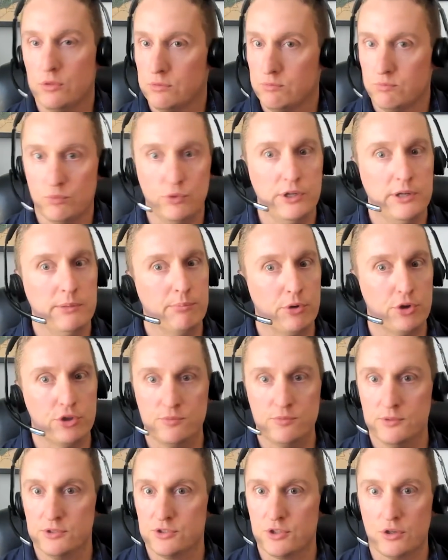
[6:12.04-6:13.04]

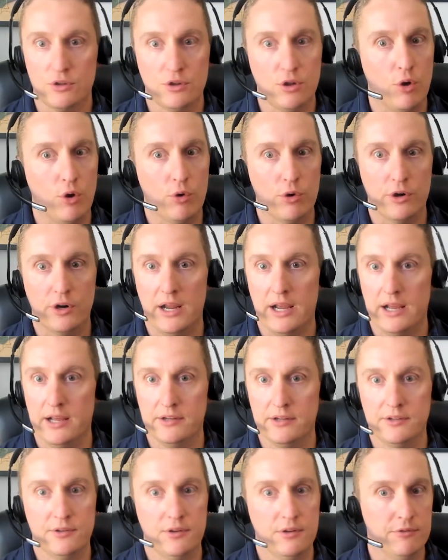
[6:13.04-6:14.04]
reimbursements are lower
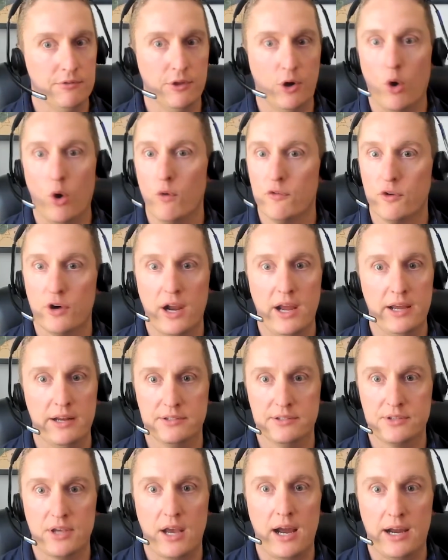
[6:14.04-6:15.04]
and the overhead
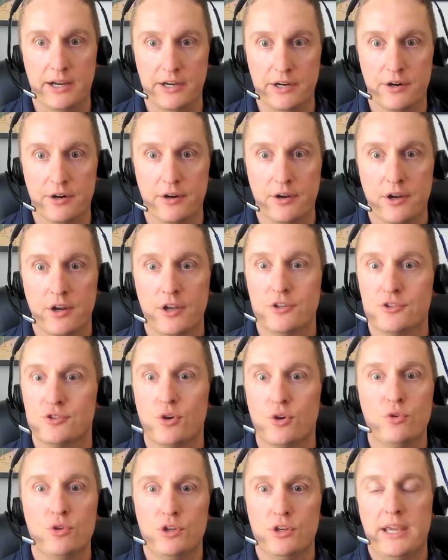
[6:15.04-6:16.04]
is higher.
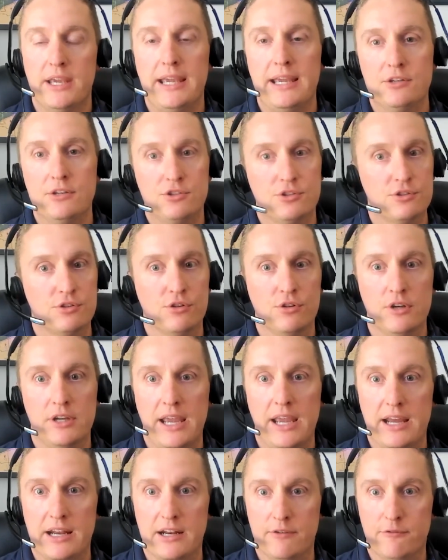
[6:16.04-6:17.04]
So you can't just look
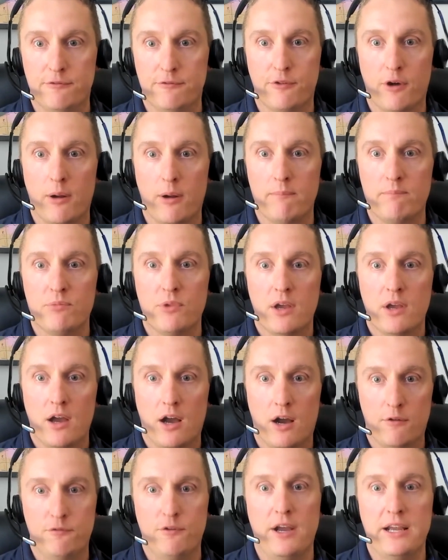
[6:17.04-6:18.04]
at it from
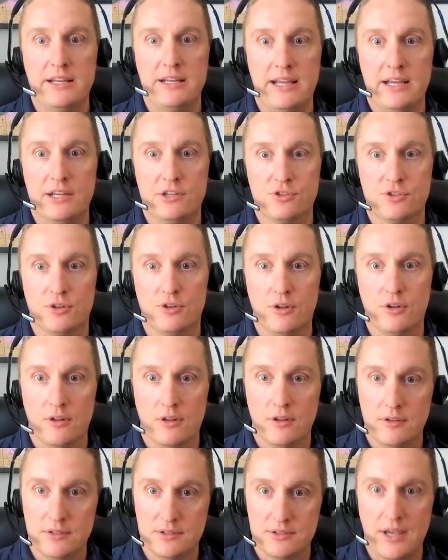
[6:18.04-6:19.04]
a financial
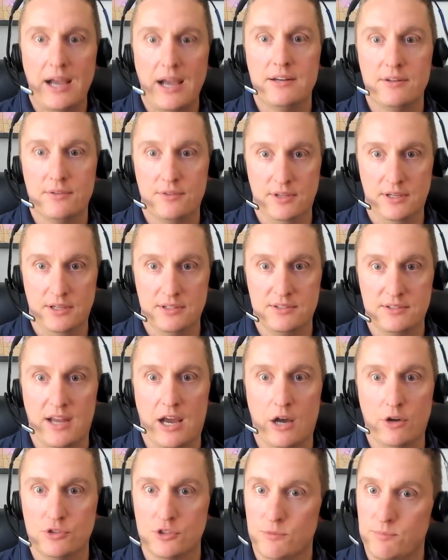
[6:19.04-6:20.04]
side of things
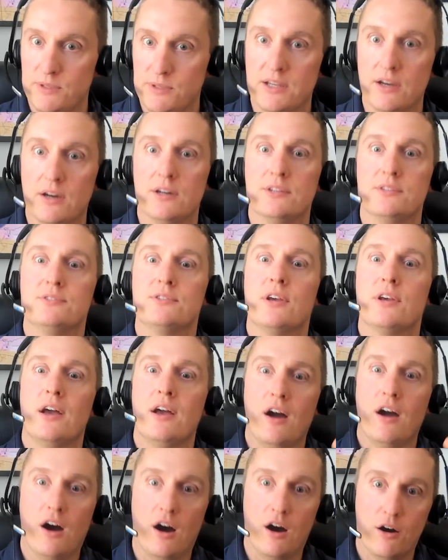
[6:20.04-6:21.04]
now, just because
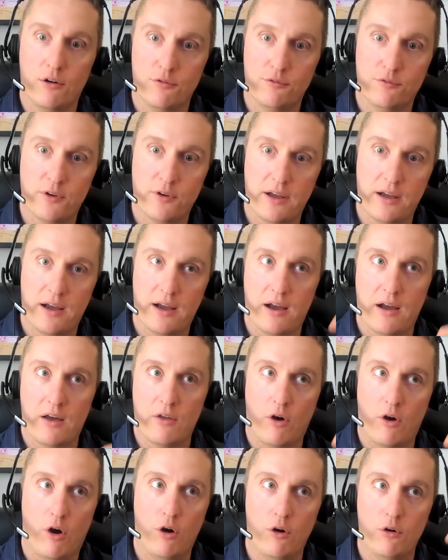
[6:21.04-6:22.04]
of
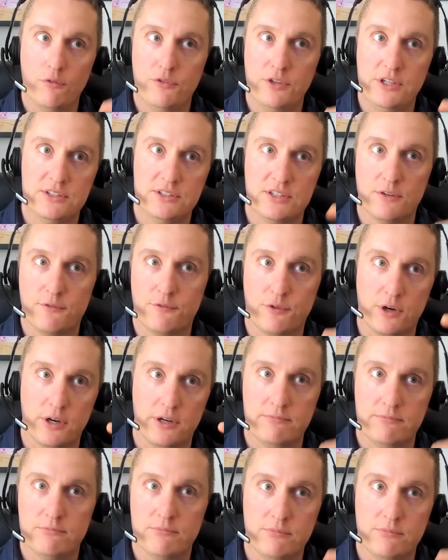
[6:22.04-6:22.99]
all of these different